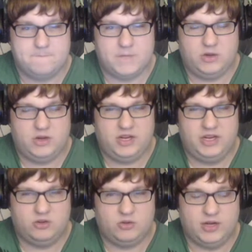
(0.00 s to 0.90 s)
Gonna need to
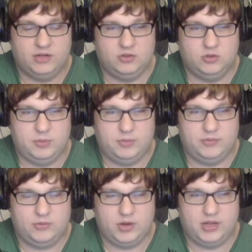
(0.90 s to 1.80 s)
grind a little bit
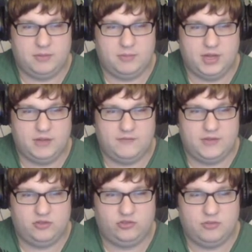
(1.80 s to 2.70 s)
before I get my
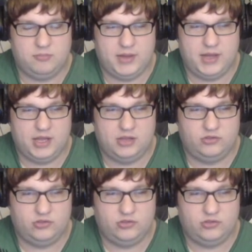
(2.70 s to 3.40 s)
5th gym badge.